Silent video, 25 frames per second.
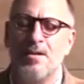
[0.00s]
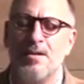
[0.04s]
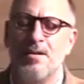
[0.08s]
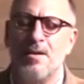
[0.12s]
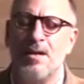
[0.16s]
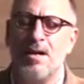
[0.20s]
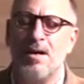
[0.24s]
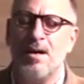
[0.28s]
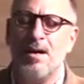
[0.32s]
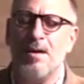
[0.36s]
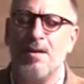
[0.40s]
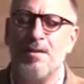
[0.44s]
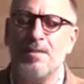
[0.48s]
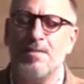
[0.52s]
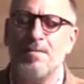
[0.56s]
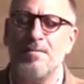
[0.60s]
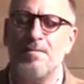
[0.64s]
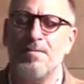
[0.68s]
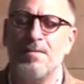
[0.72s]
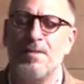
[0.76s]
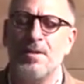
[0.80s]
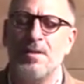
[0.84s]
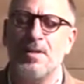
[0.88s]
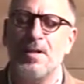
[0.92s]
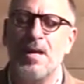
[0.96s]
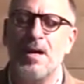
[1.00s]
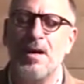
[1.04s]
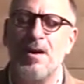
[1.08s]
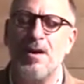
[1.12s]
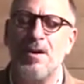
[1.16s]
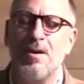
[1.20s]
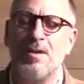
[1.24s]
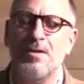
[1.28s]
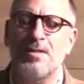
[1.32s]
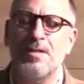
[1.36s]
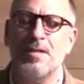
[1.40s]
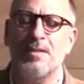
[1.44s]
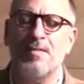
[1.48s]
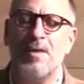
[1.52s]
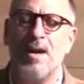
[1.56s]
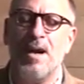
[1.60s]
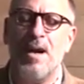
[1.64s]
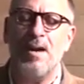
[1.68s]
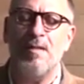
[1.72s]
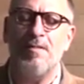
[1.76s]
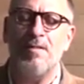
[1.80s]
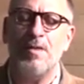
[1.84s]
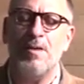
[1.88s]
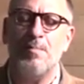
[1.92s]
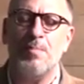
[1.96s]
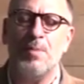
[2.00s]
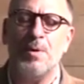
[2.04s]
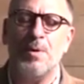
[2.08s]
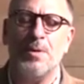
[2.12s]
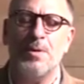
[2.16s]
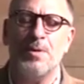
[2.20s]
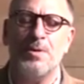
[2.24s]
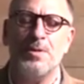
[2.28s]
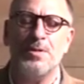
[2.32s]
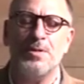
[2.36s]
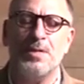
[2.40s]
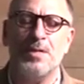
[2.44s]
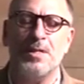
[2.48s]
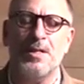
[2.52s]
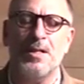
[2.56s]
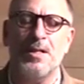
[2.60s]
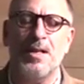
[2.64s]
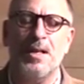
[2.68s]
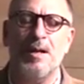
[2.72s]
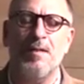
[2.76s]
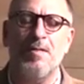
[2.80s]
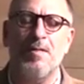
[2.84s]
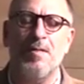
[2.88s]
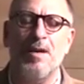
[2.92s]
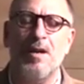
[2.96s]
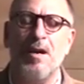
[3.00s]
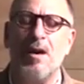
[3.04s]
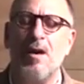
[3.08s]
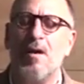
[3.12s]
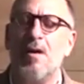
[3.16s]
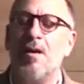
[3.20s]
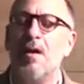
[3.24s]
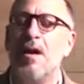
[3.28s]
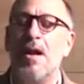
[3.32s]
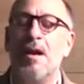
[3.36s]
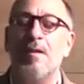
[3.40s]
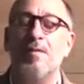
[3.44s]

love fill the hearts of every person and every heart,